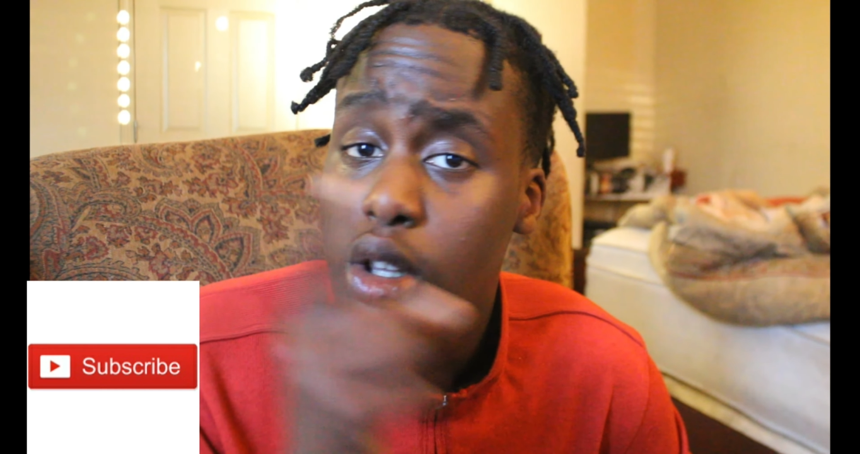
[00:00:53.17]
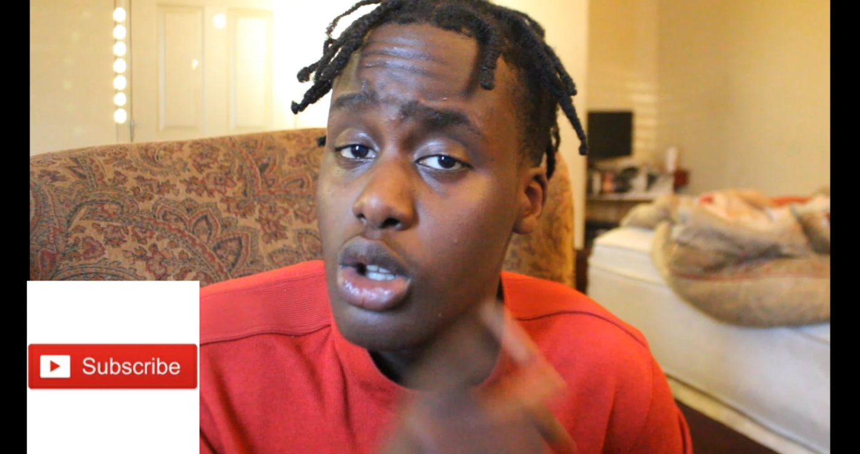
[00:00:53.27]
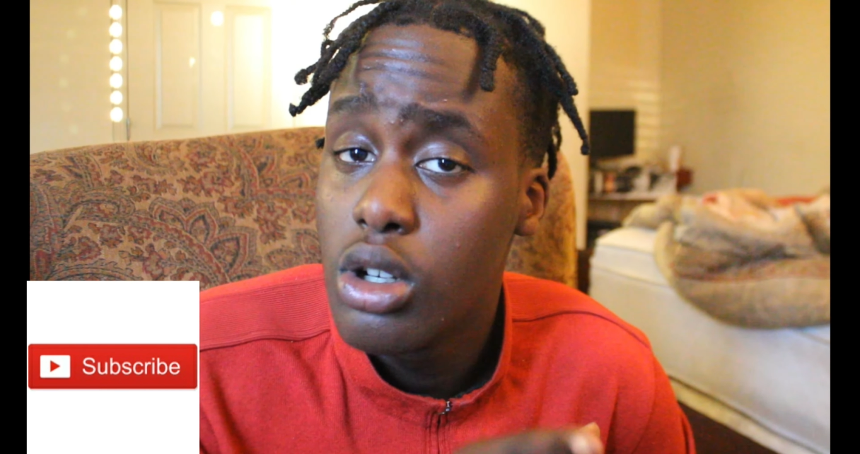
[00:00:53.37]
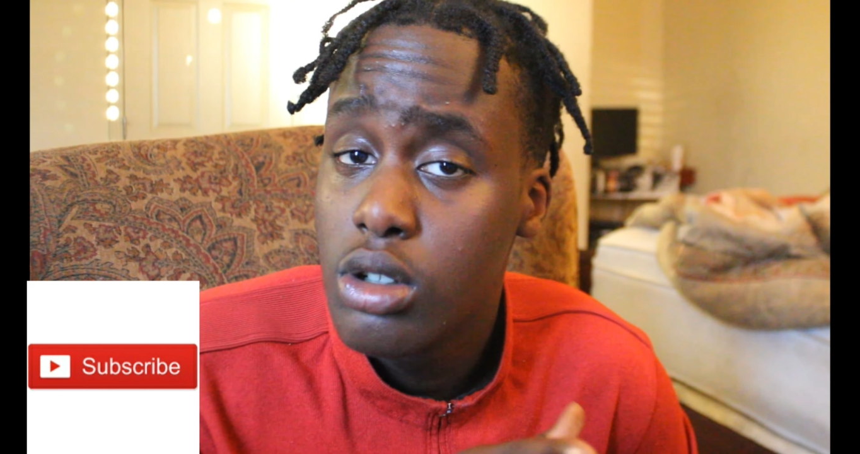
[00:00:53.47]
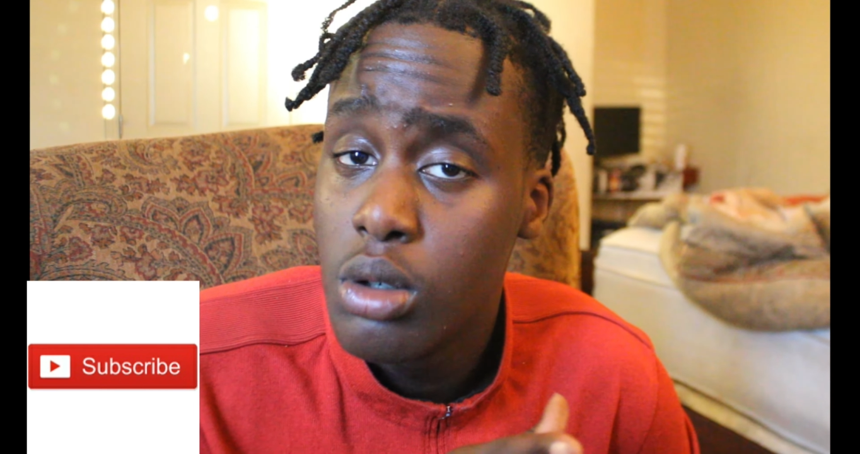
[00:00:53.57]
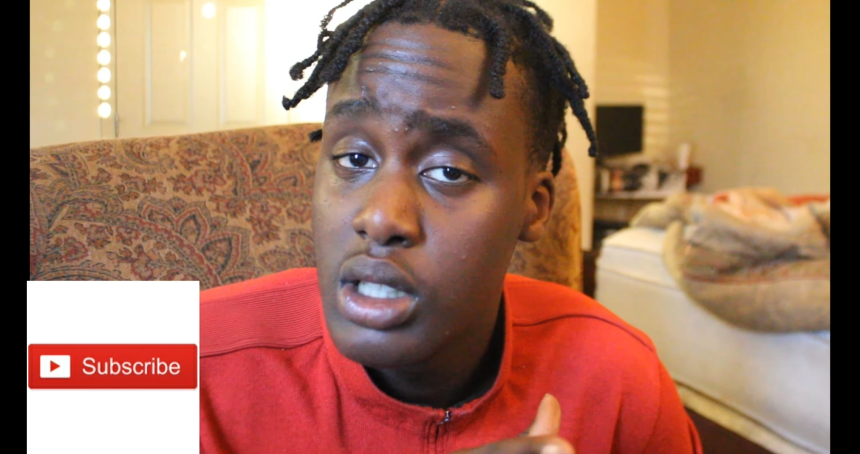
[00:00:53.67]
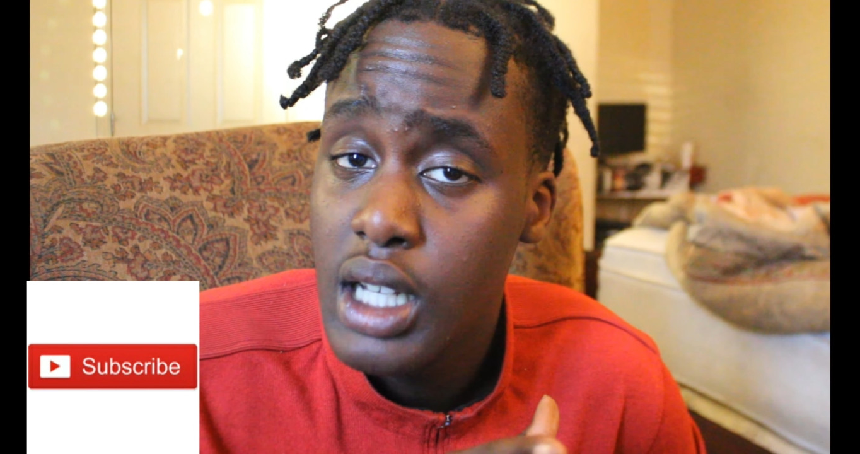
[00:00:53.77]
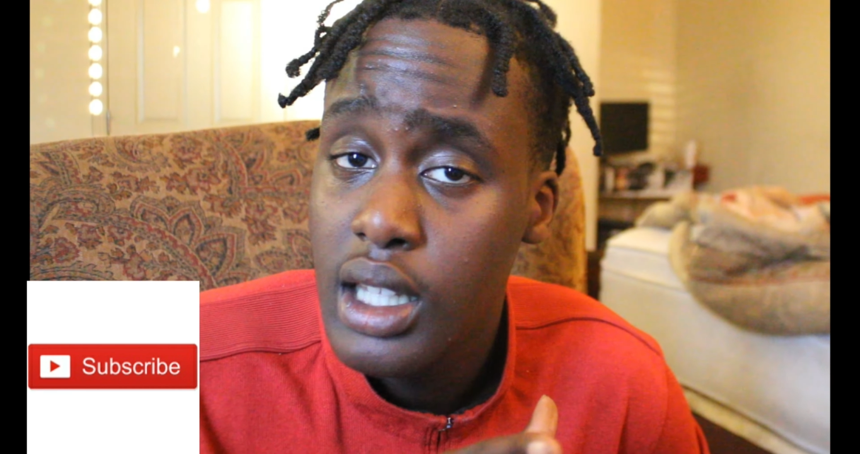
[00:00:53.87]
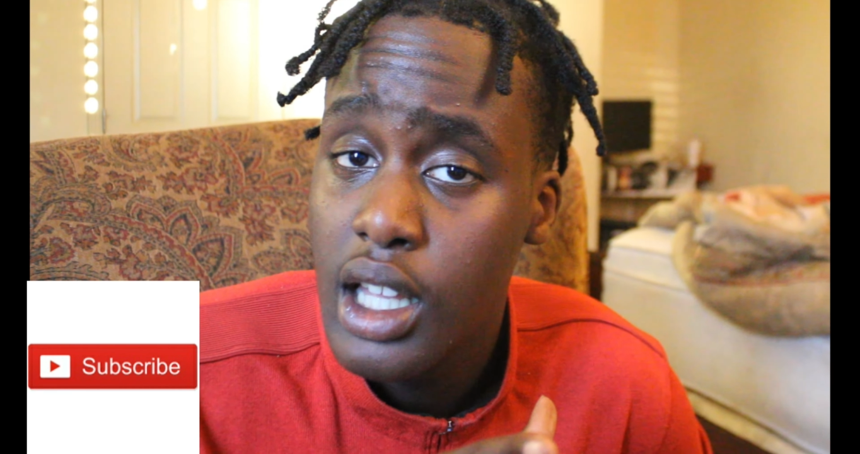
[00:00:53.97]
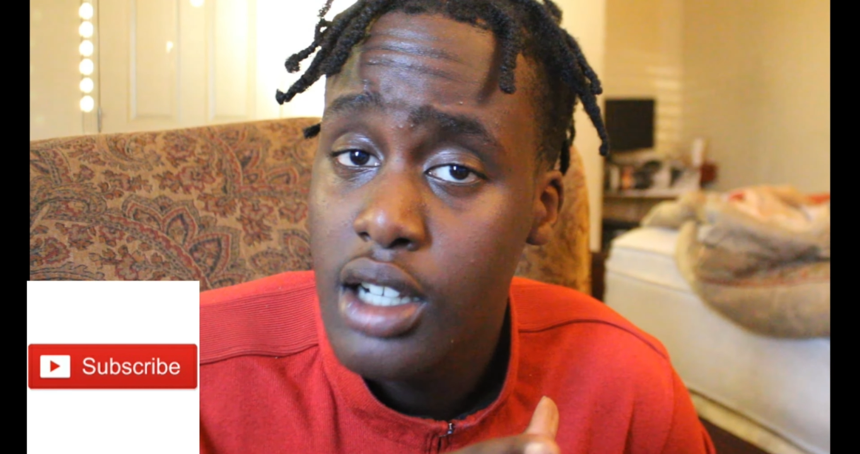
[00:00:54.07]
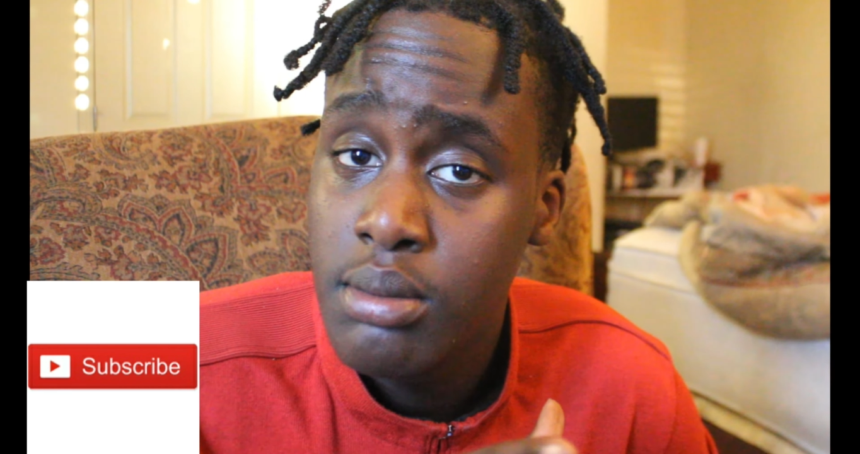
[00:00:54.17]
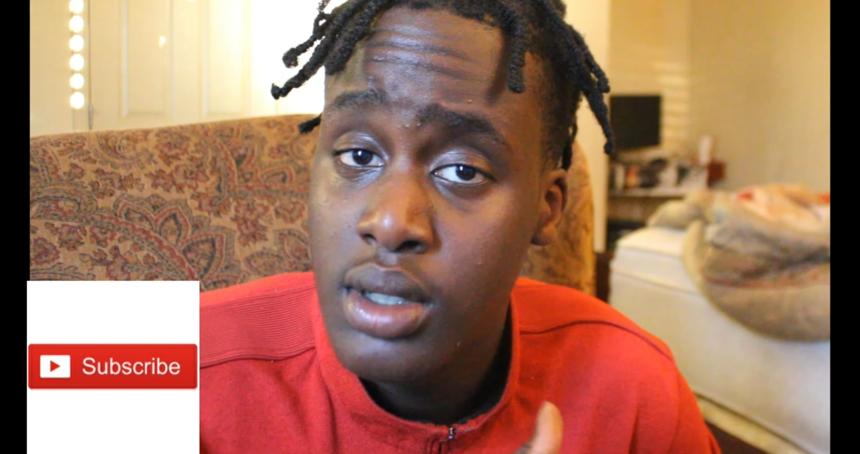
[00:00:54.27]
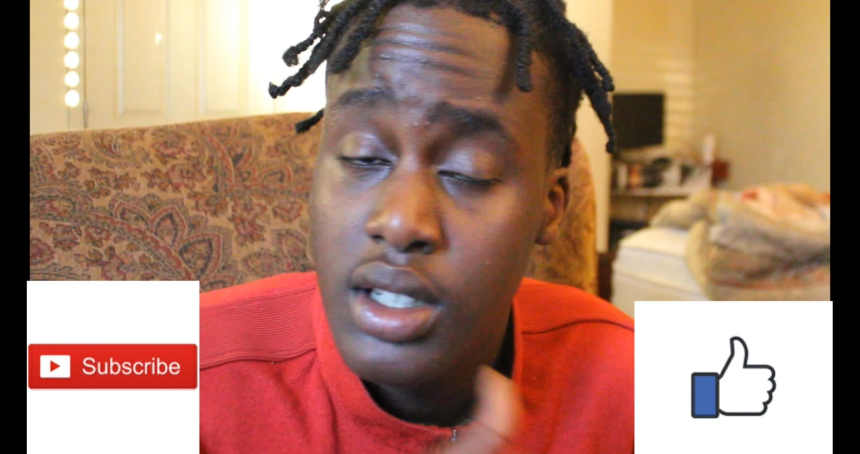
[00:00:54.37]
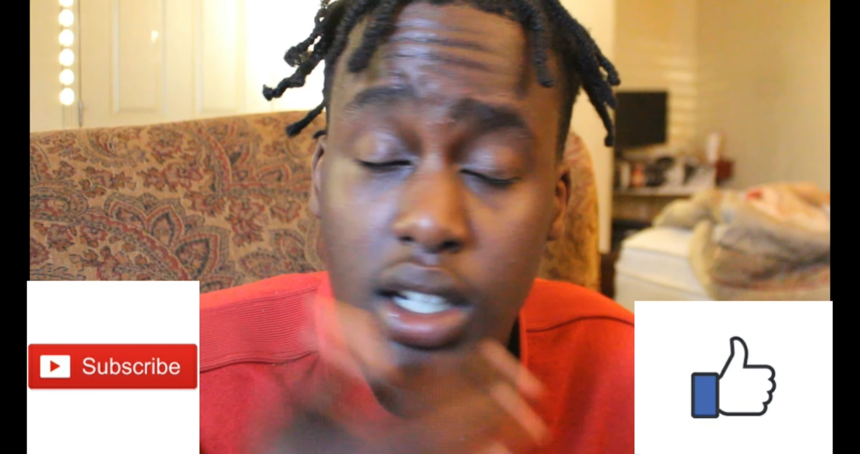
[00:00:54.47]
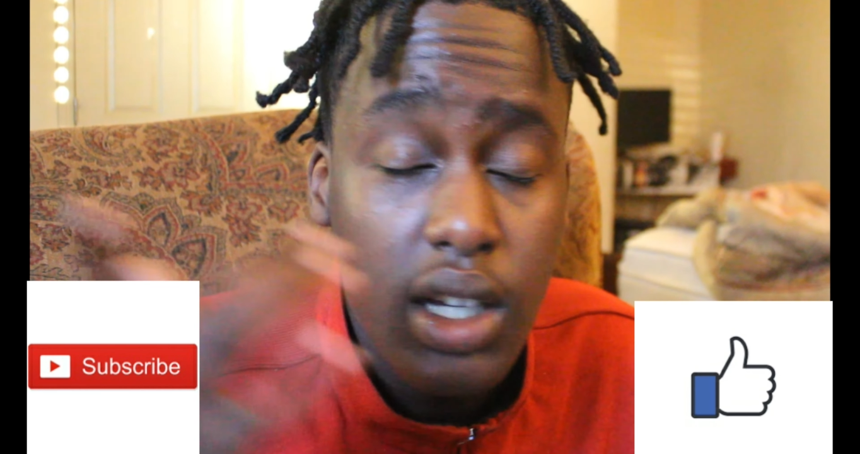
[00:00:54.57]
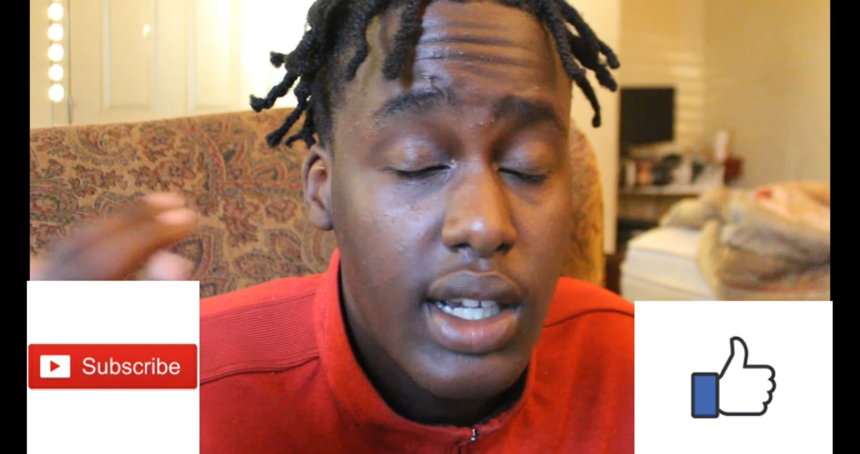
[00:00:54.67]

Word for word: loco on that like button.